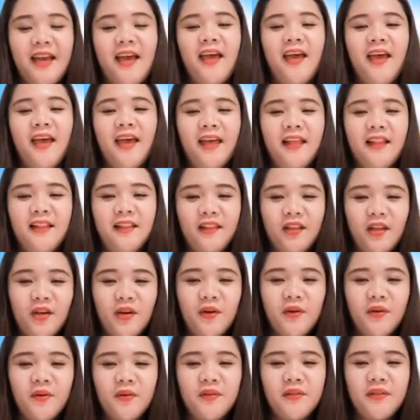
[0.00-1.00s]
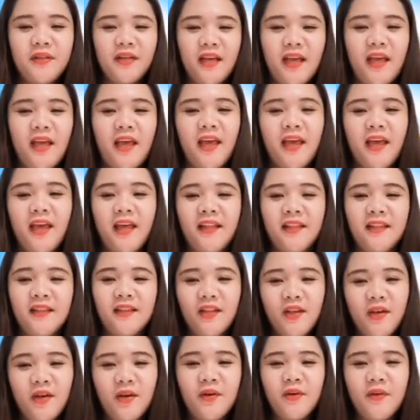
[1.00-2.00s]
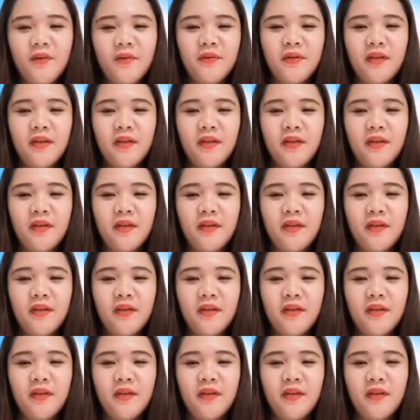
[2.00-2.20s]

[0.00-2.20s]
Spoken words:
Hello, hello,